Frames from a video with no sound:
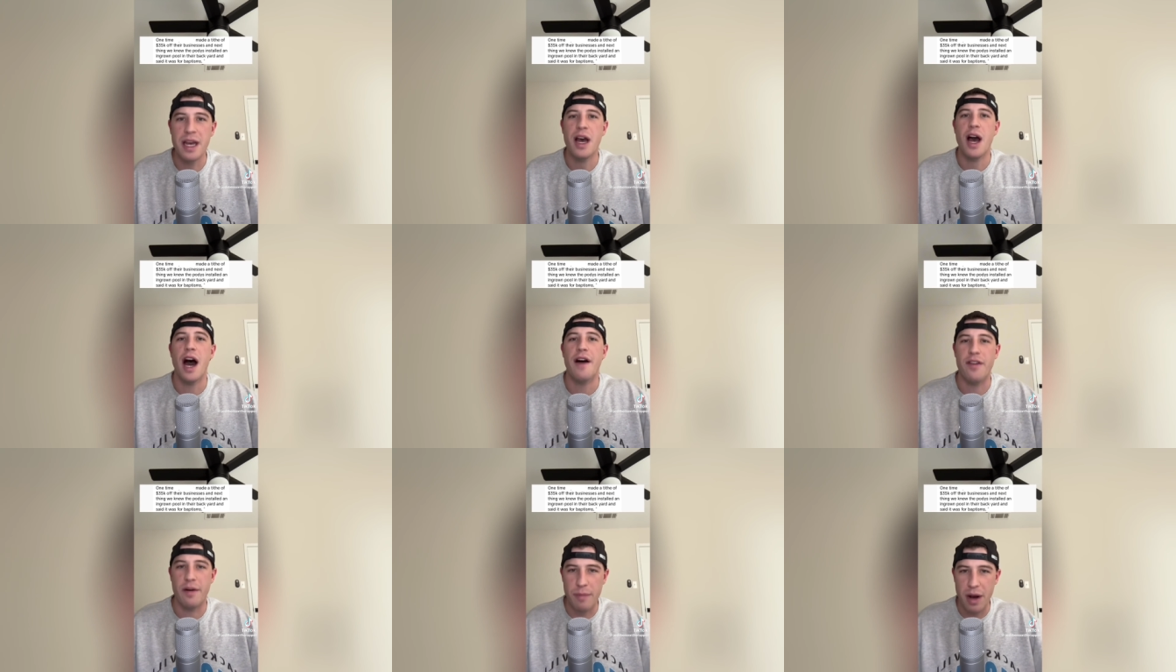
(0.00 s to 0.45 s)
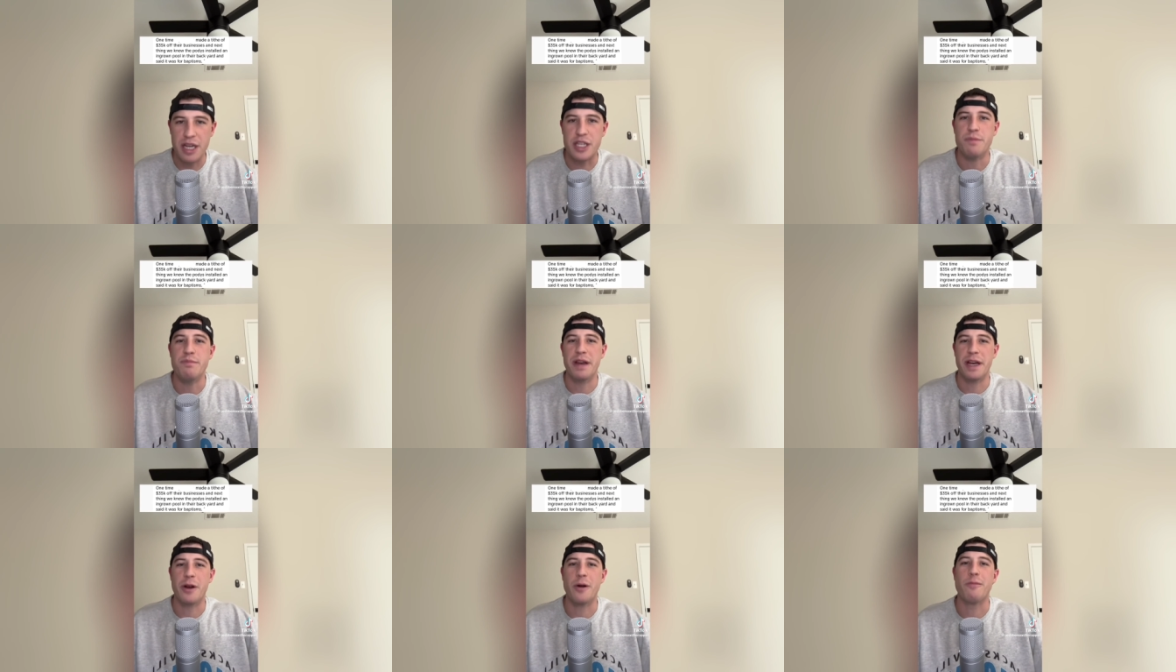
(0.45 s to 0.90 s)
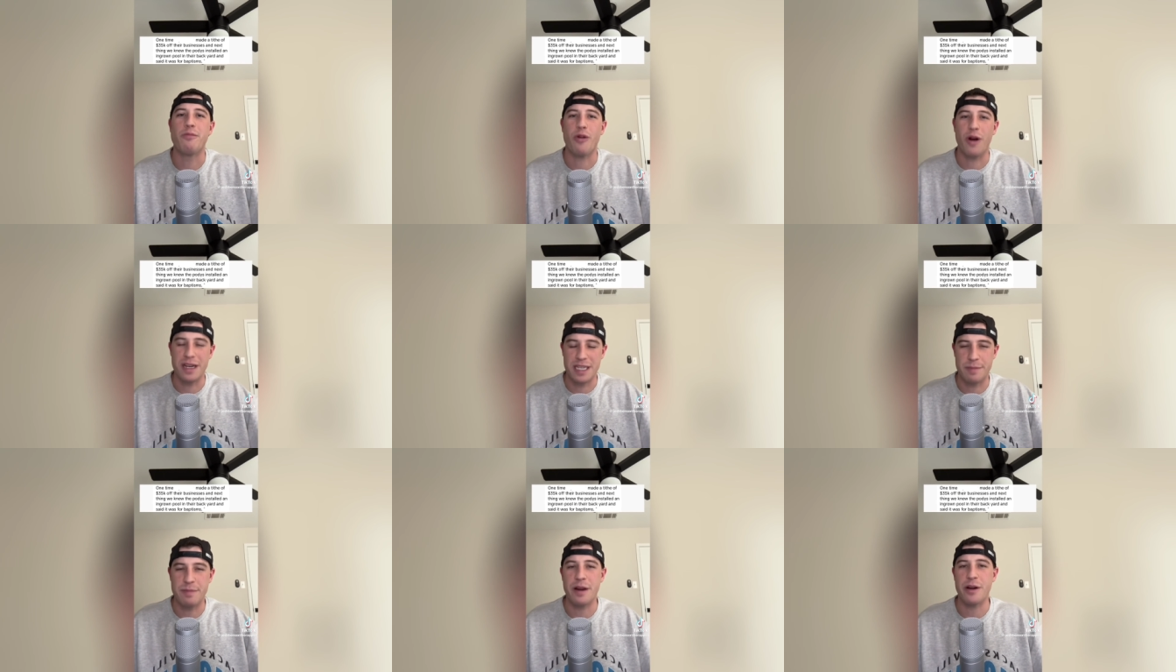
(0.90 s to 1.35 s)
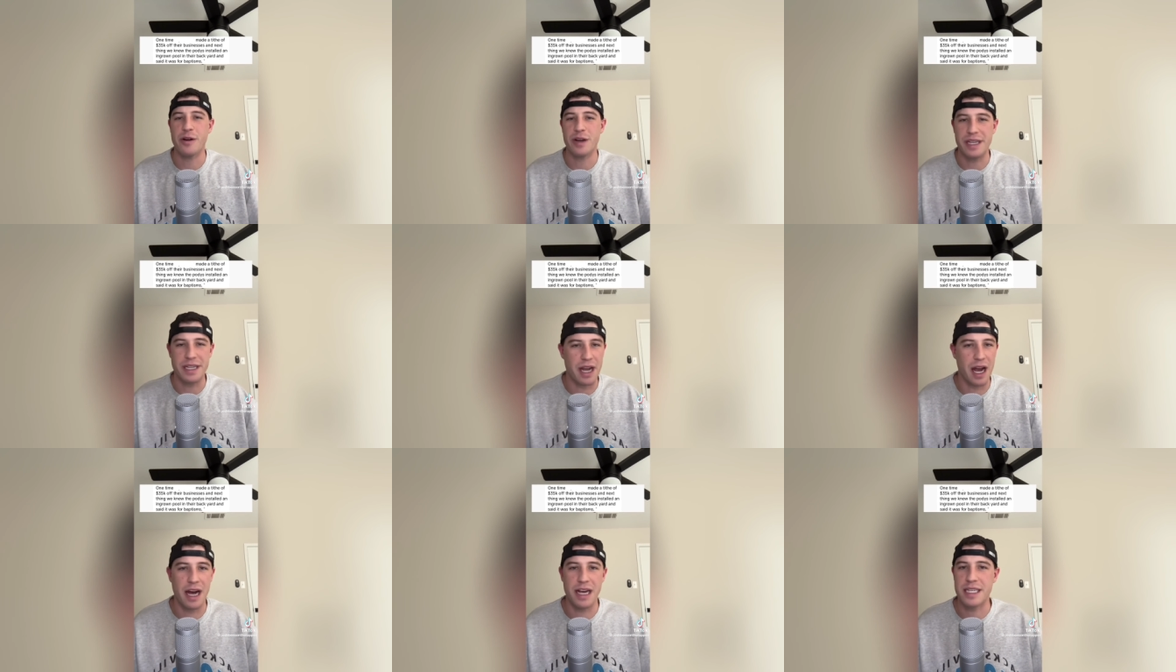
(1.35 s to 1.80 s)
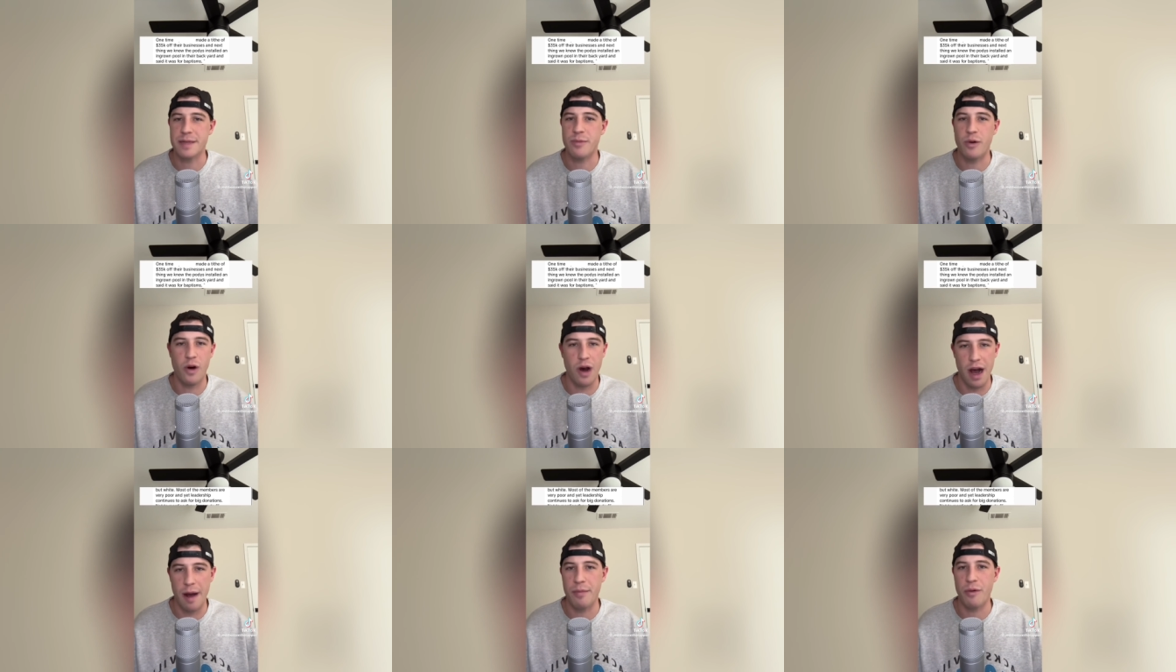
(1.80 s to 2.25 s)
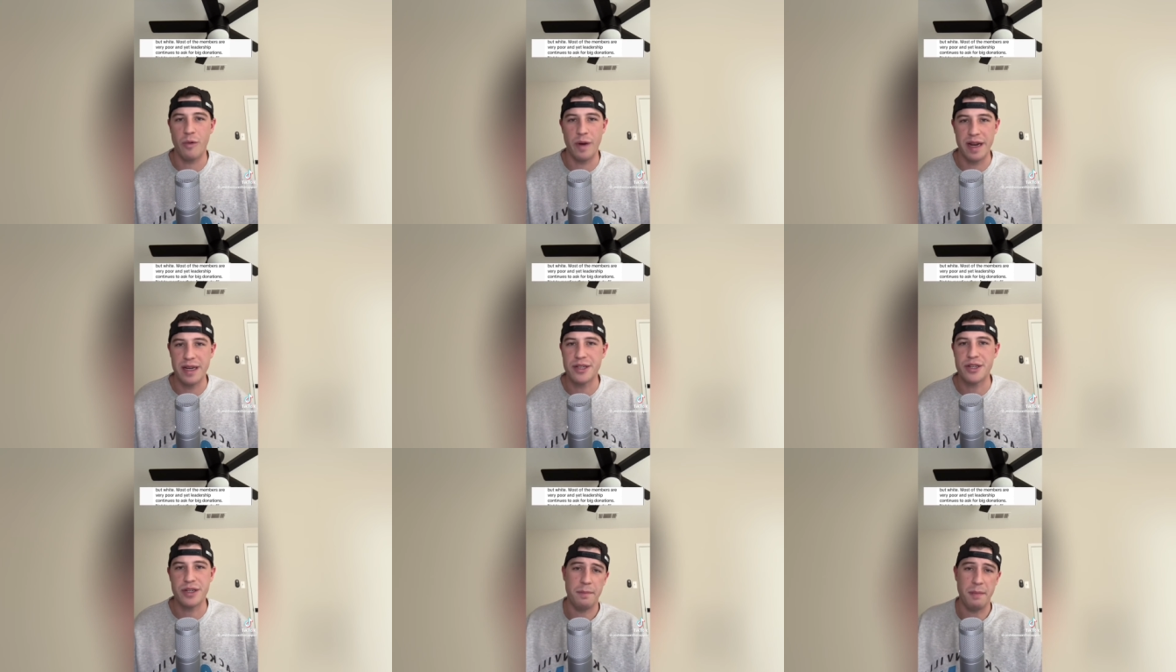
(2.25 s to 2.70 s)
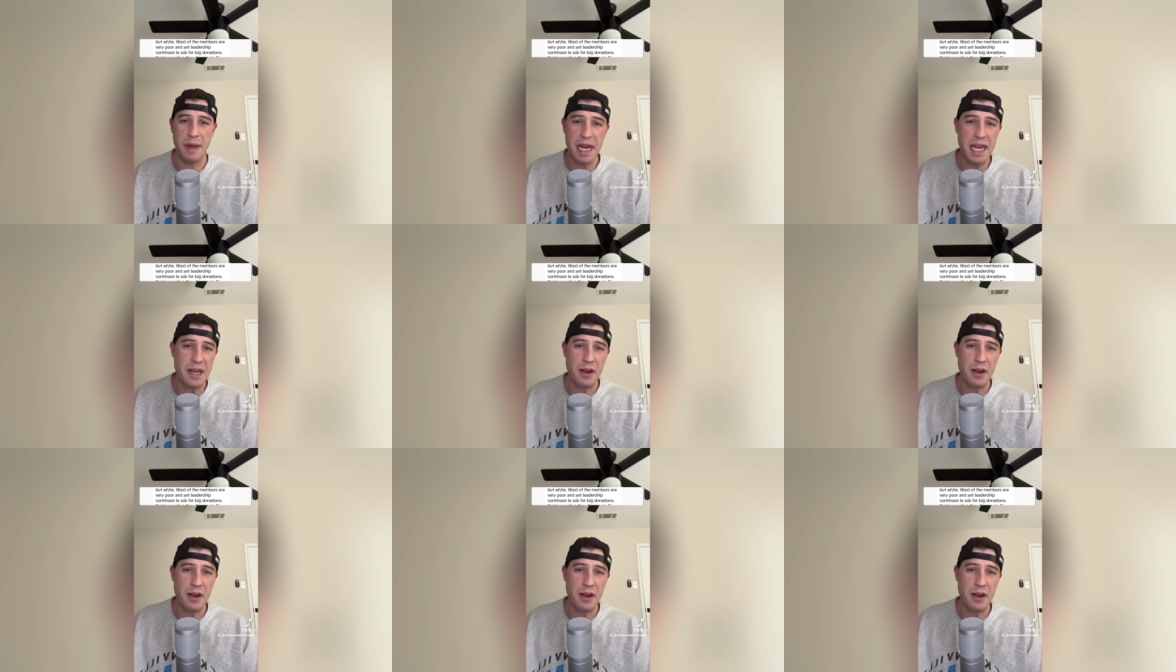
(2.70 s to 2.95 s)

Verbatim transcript: of a much bigger prosperity gospel operation. Many